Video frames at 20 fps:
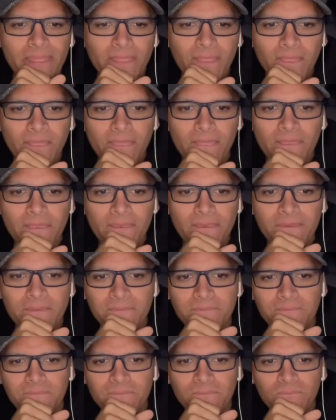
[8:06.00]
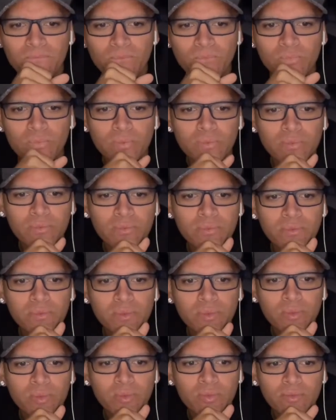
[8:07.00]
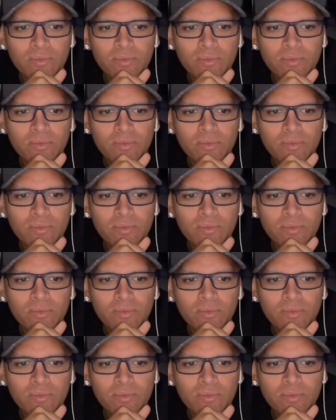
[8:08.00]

I can't have anything to do with you.